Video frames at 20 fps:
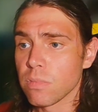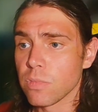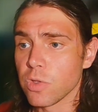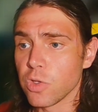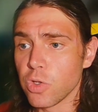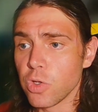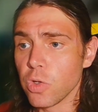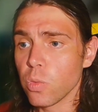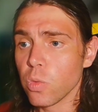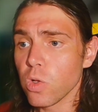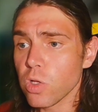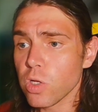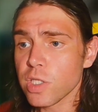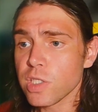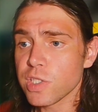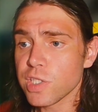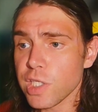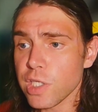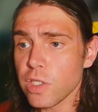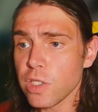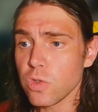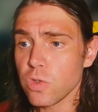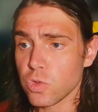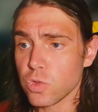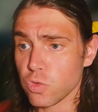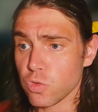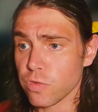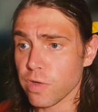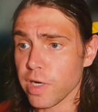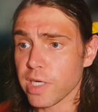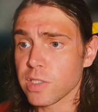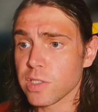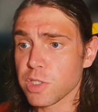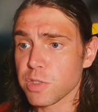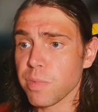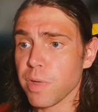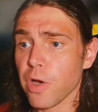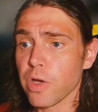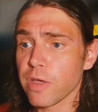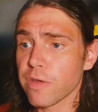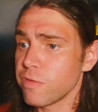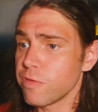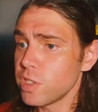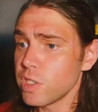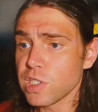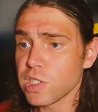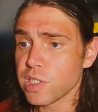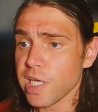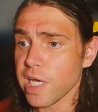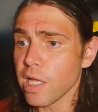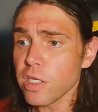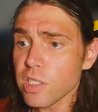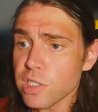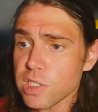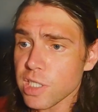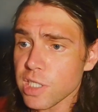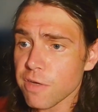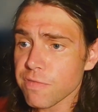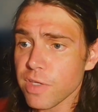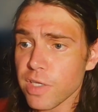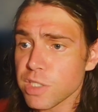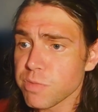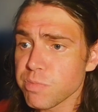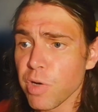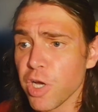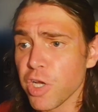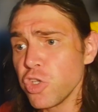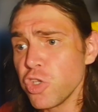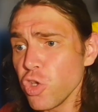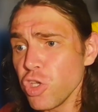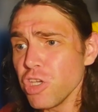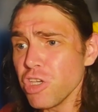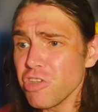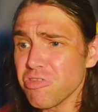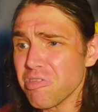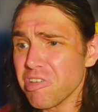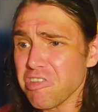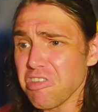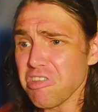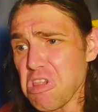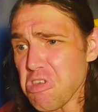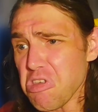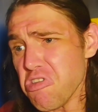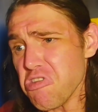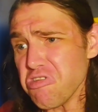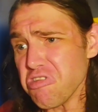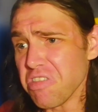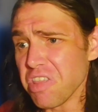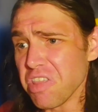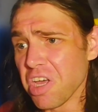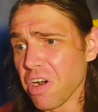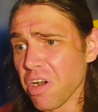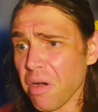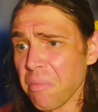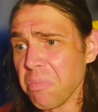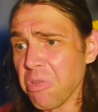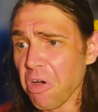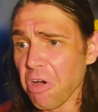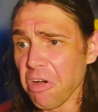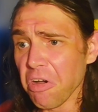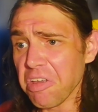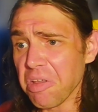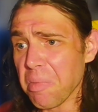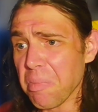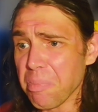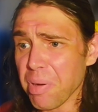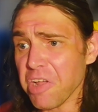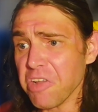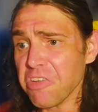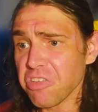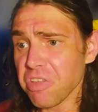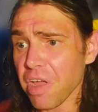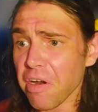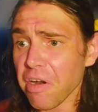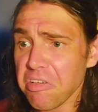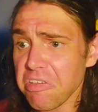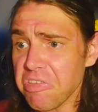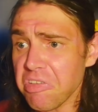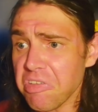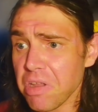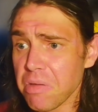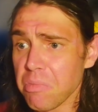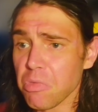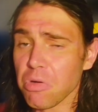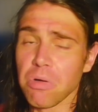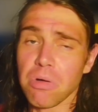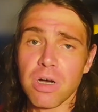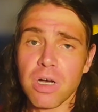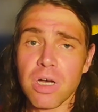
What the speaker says: you will continue to fucking smoke. If you just tell yourself that it's my New Year's resolution that I'm not going to punch durries anymore,